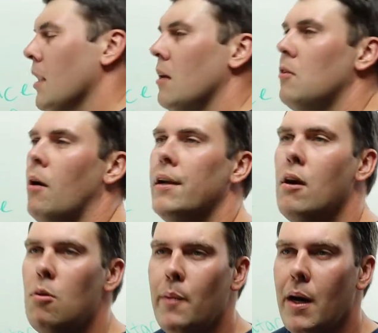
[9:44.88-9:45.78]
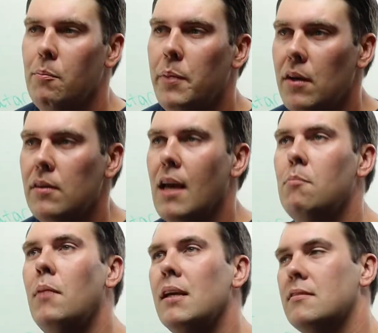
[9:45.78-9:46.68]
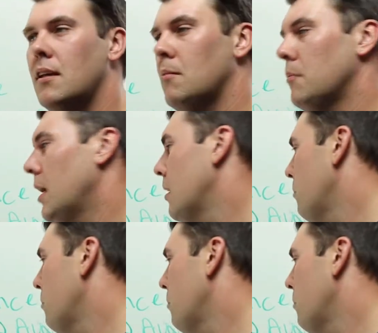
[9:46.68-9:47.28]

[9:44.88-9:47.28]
do I know about Bill that makes him an